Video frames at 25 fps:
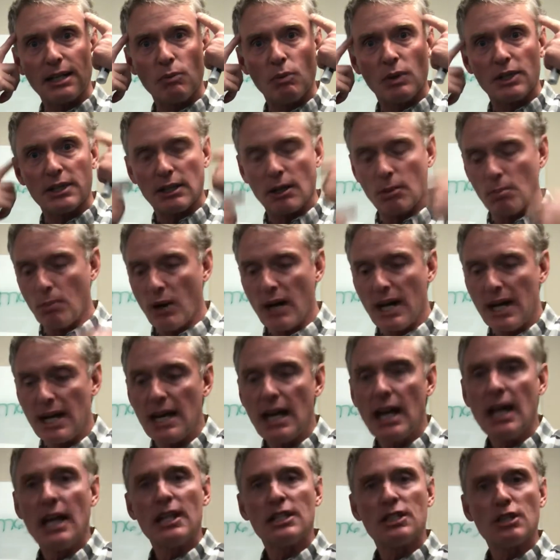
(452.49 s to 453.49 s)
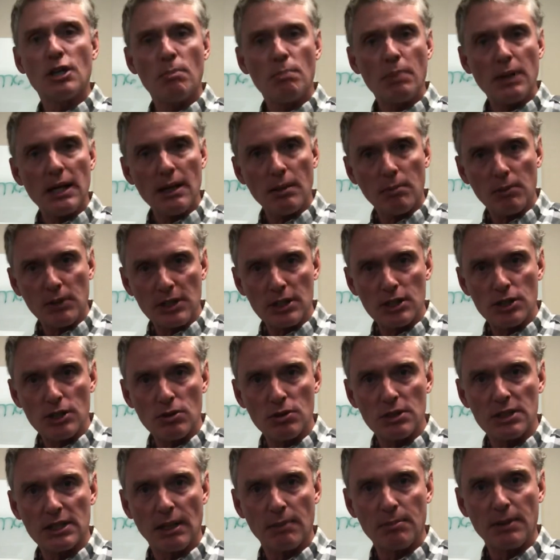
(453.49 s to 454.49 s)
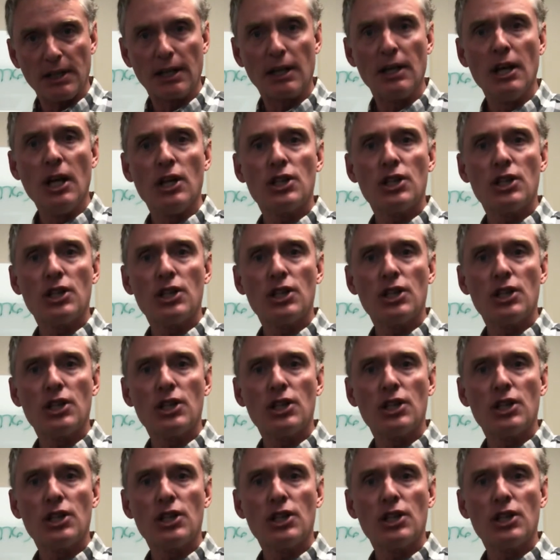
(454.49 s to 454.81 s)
with their brain to be able to do something.